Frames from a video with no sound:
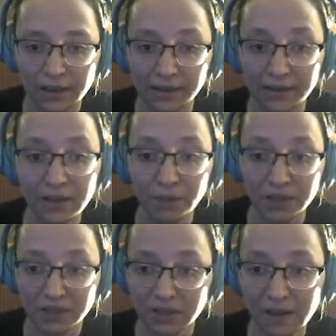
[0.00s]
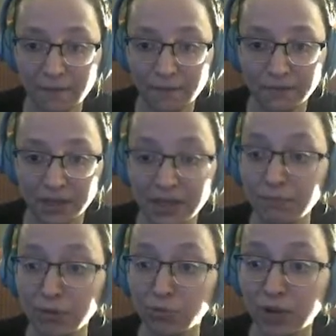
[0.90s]
Keep it safe.
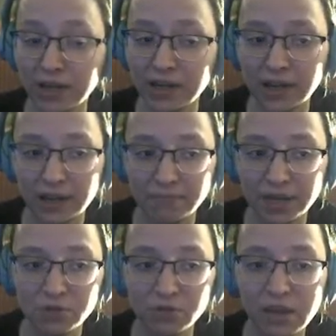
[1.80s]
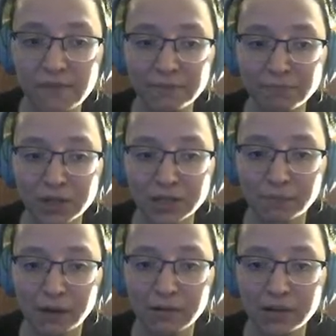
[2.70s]
Keep it ready, and may you live in
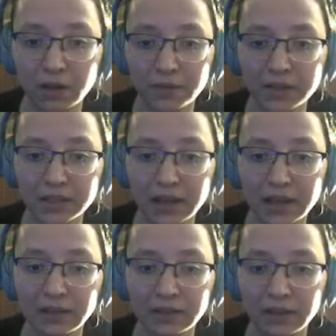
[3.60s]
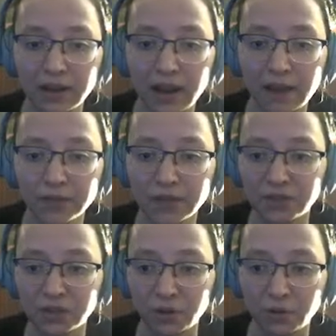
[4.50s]
prosperity on this island that I have
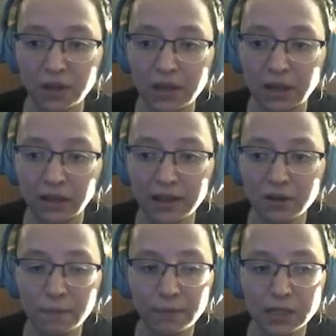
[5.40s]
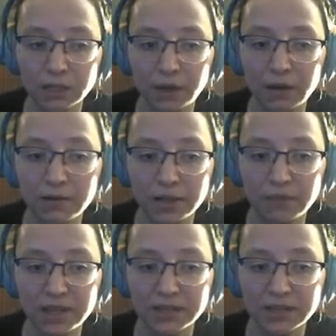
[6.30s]
given you. Let your prosperity
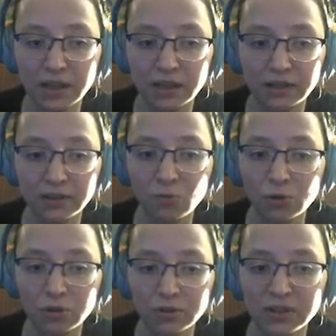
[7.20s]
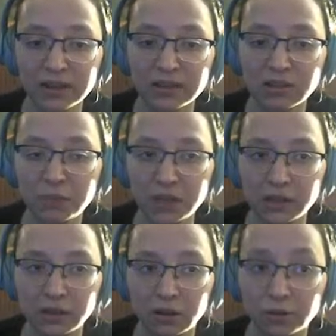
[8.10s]
be a sign that the words I speak
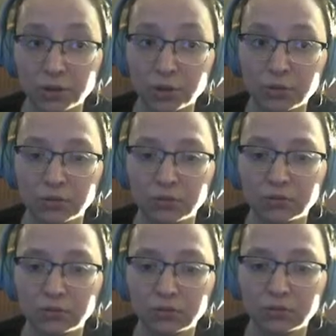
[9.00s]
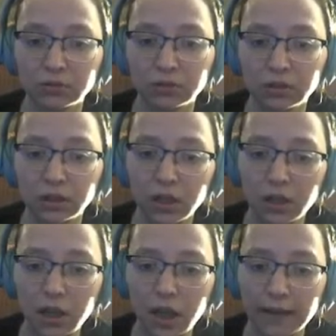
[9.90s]
are true.
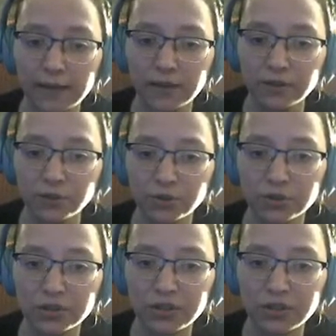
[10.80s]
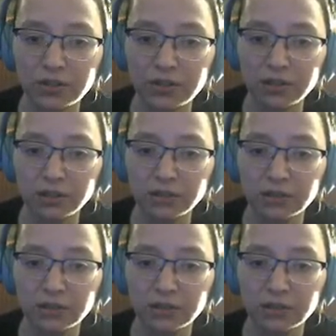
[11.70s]
Interesting.